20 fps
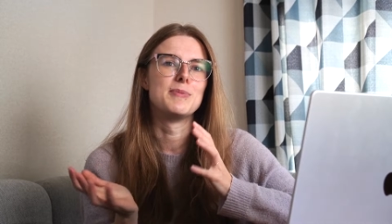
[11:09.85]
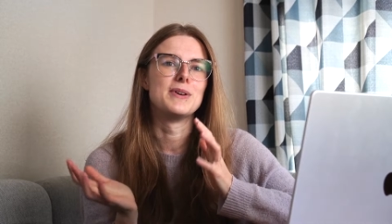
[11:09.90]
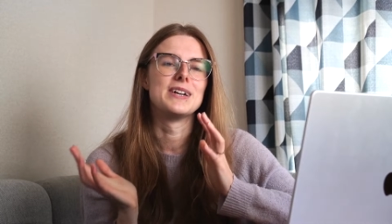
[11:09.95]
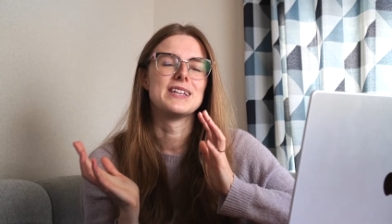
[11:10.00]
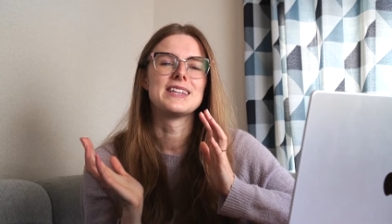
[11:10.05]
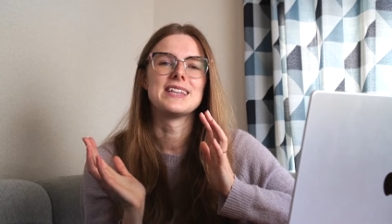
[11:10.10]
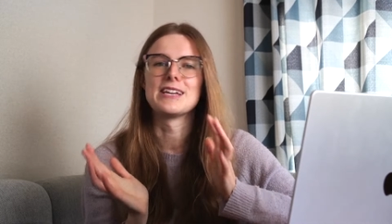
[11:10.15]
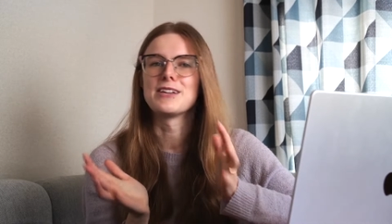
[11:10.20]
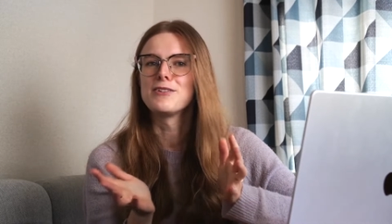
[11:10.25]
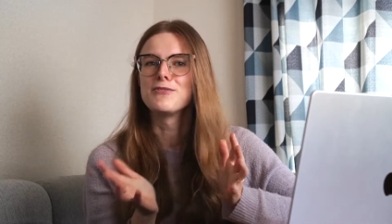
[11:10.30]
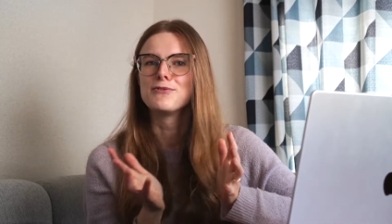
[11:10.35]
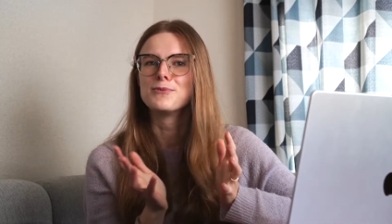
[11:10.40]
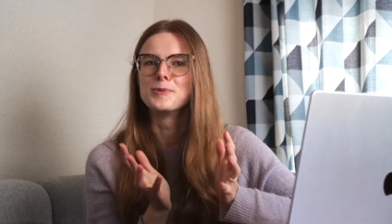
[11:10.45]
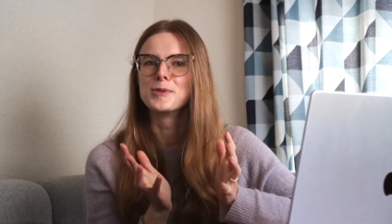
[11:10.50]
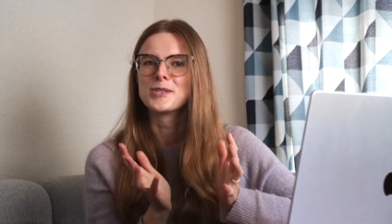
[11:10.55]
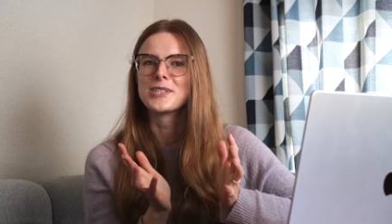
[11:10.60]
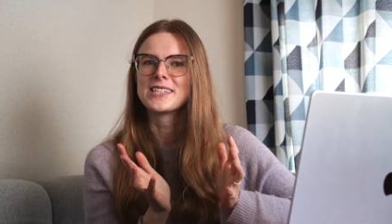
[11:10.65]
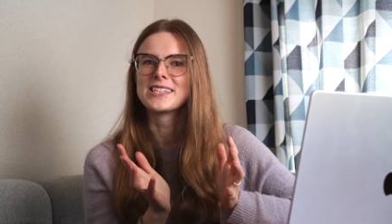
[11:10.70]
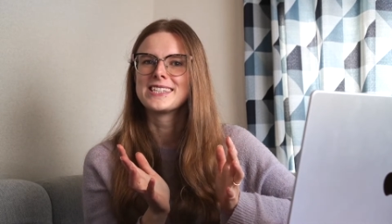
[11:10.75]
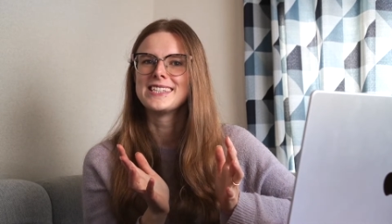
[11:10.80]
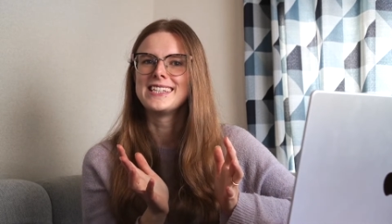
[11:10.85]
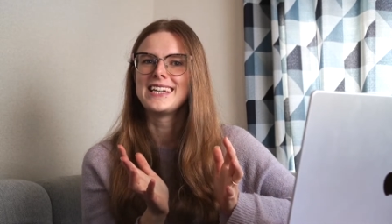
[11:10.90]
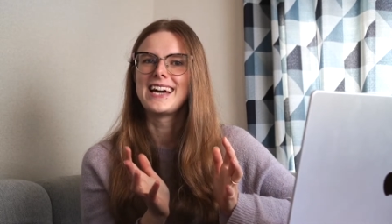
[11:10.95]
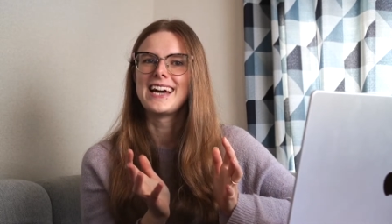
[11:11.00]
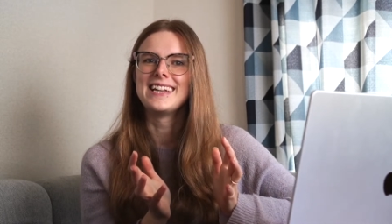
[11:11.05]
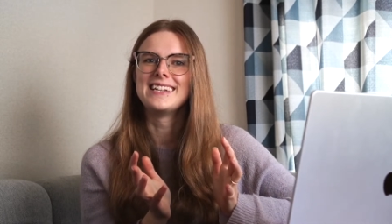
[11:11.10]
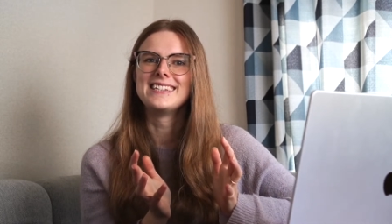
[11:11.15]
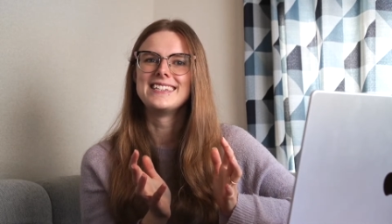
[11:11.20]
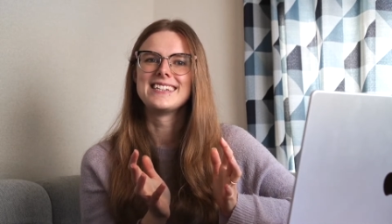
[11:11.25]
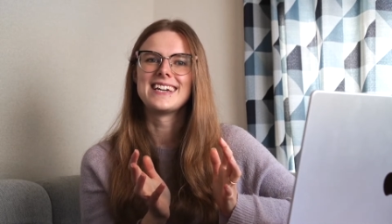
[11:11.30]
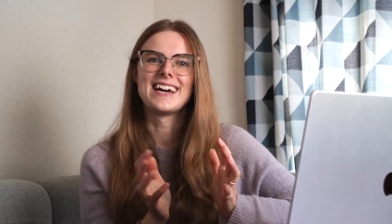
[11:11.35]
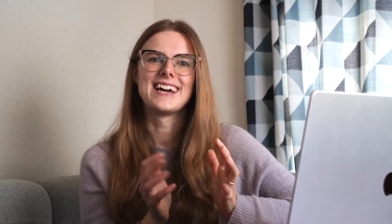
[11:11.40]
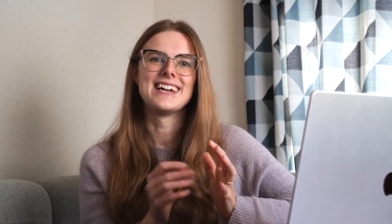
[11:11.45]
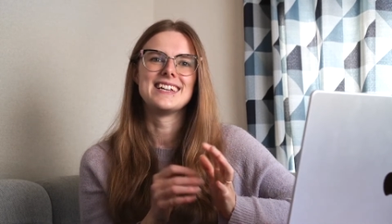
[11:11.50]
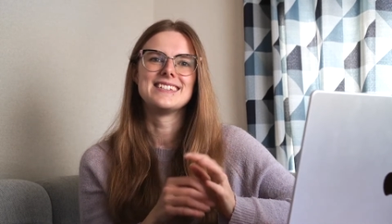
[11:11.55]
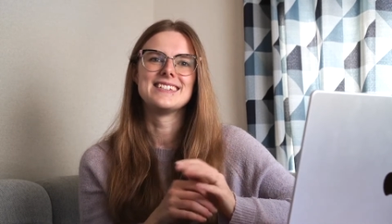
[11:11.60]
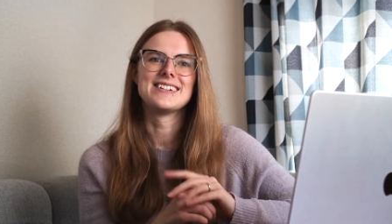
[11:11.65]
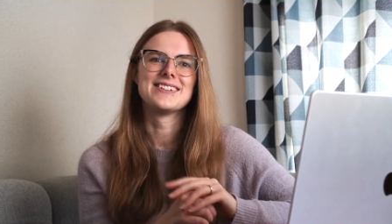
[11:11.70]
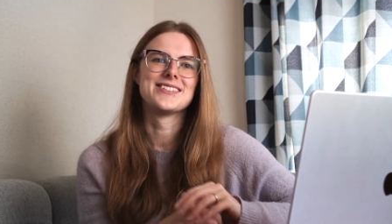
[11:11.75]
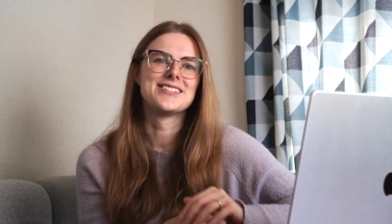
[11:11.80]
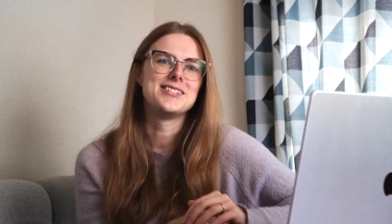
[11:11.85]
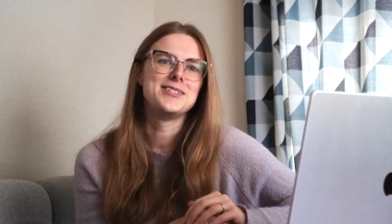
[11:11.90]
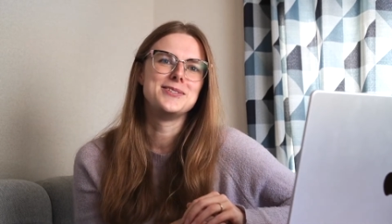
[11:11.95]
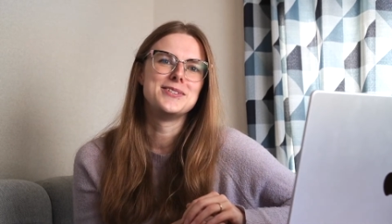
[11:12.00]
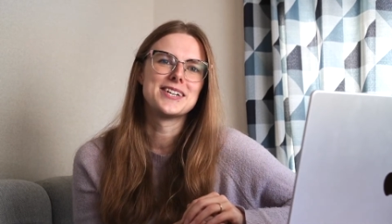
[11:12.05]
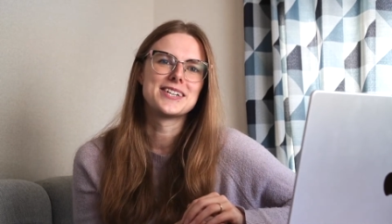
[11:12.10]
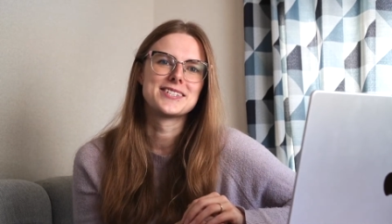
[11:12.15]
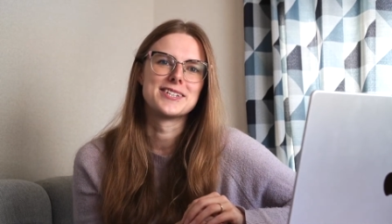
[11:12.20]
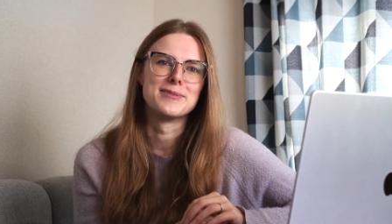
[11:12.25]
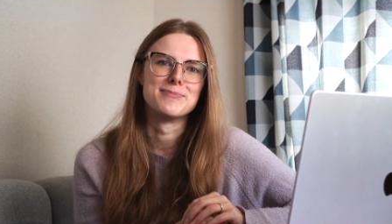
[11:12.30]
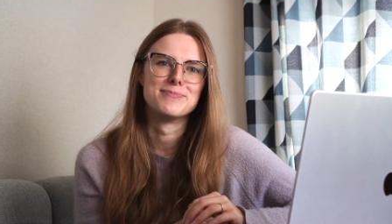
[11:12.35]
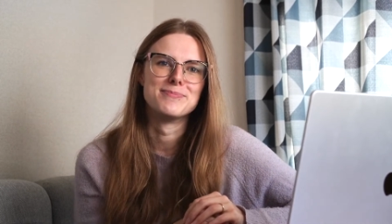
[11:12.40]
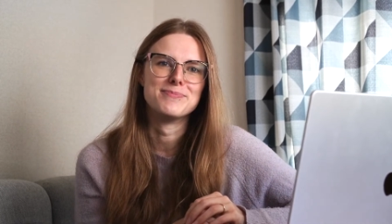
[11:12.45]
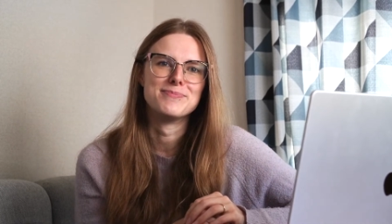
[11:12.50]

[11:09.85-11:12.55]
But thank you for watching to the end and I'll see you next time.